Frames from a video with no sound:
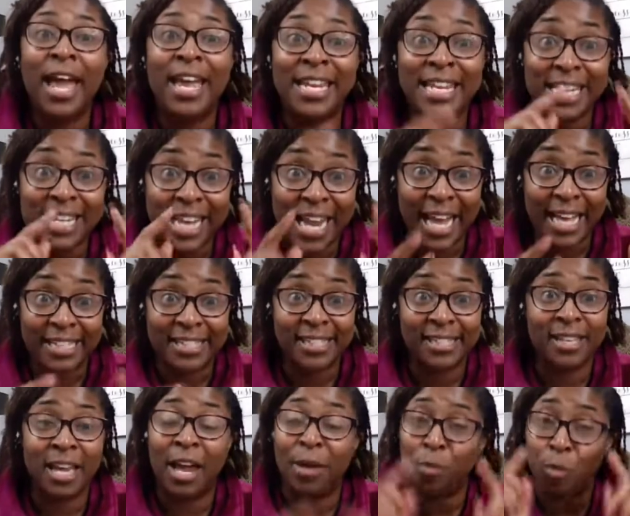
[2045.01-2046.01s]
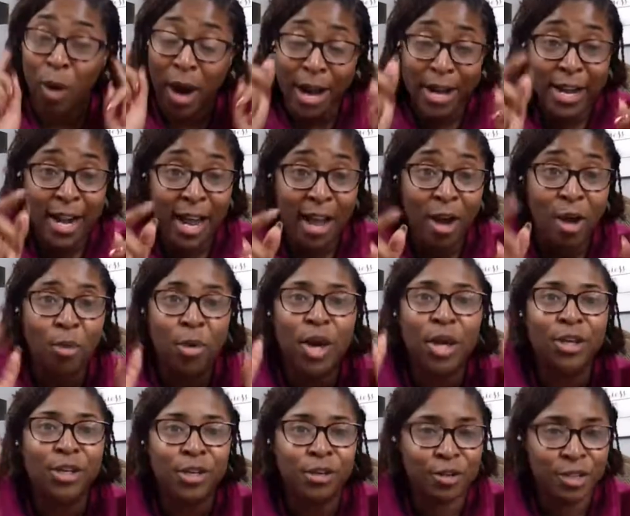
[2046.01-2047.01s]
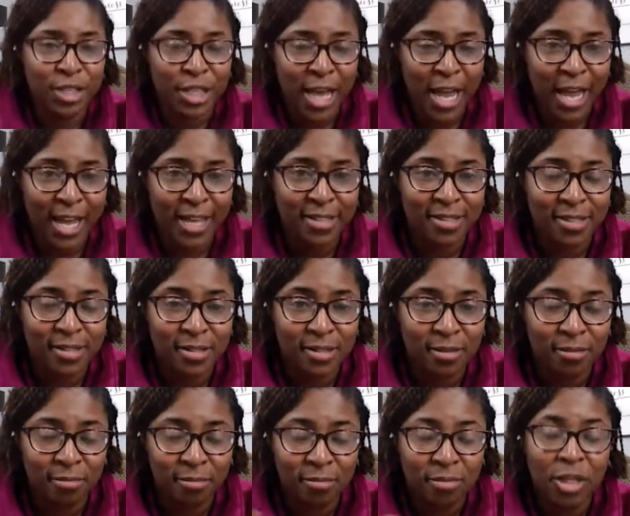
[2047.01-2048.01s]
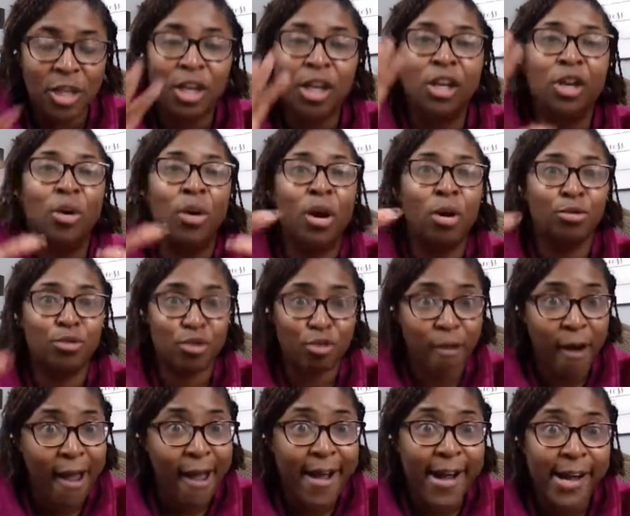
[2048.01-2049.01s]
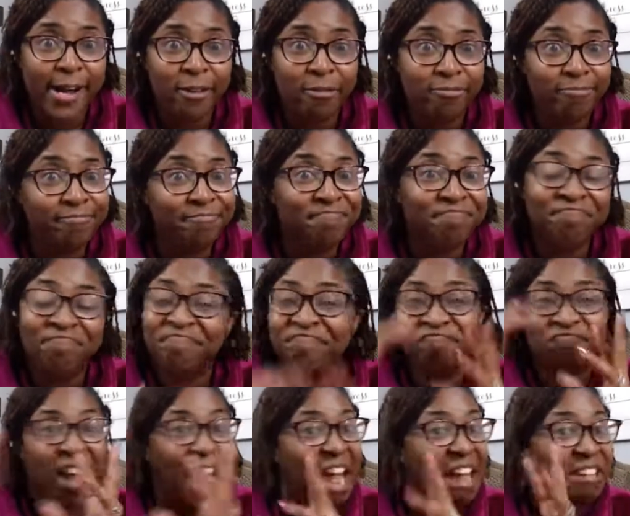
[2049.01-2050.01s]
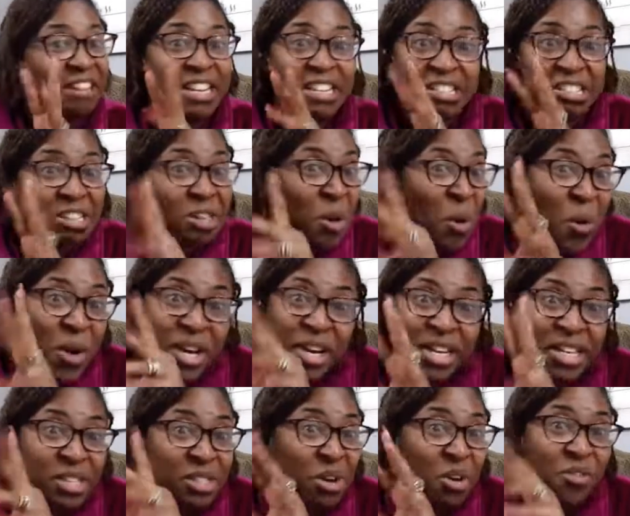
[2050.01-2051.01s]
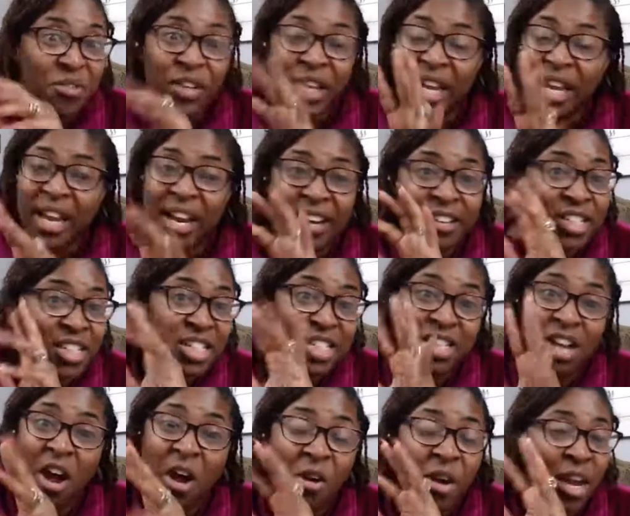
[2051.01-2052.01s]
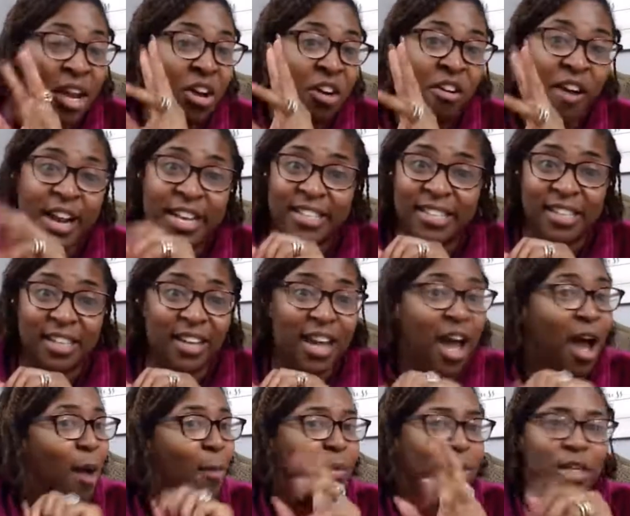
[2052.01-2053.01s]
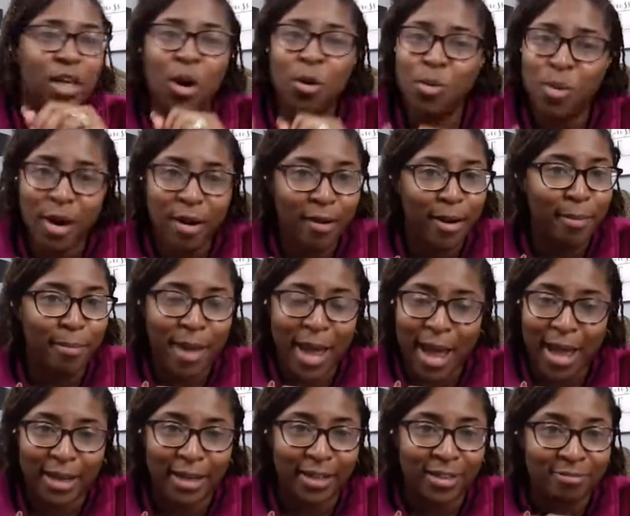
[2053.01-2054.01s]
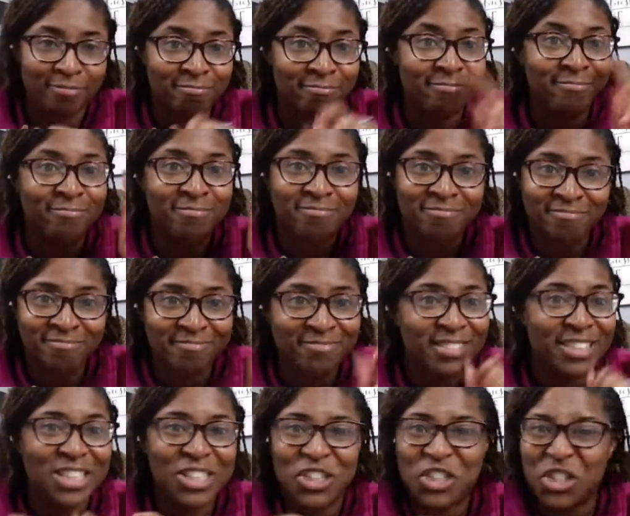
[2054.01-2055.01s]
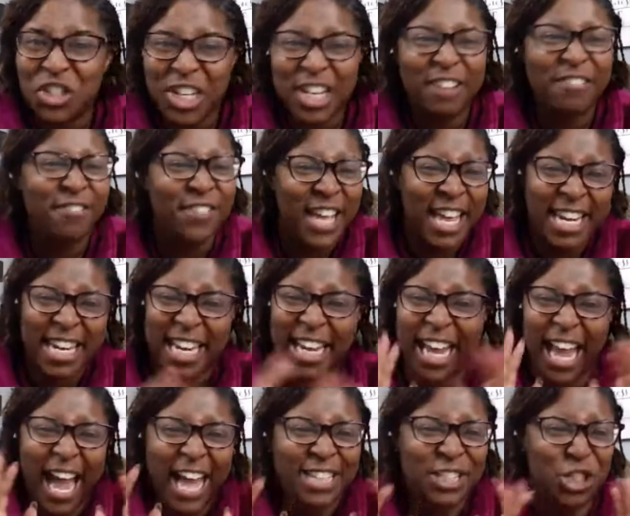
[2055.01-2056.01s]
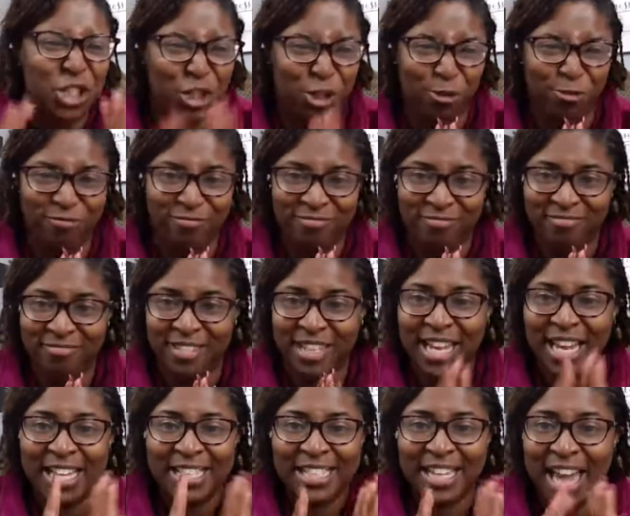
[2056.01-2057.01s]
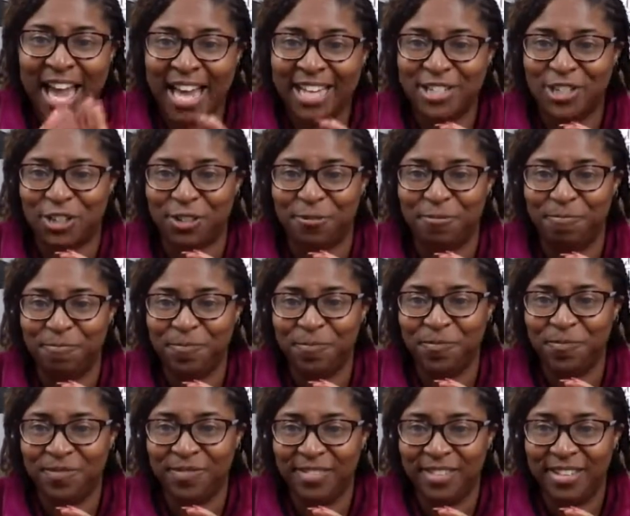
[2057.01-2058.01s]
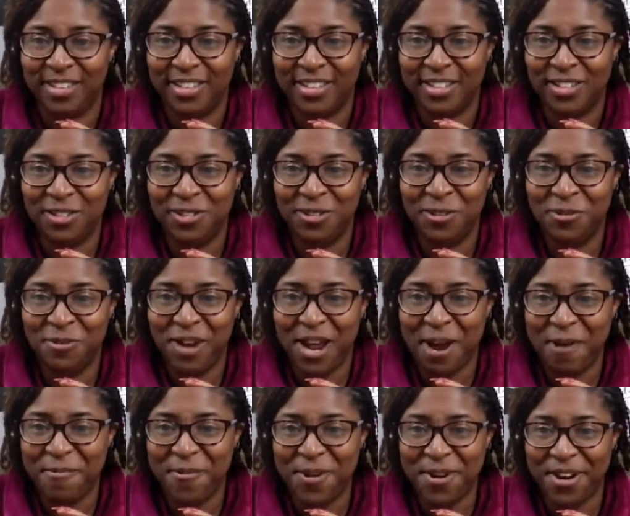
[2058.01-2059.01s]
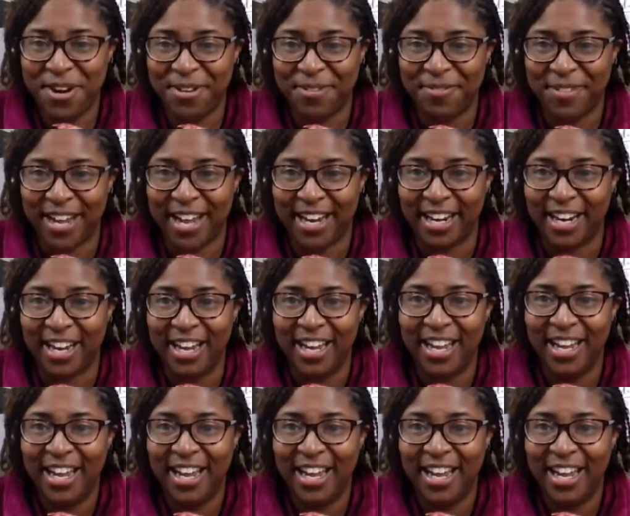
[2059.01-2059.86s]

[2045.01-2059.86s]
Yes. And right now, your test, you're on trial. And this lawyer is over here just talking crazy. But don't worry about it, because your defender got you. He's got you. Do not worry about it.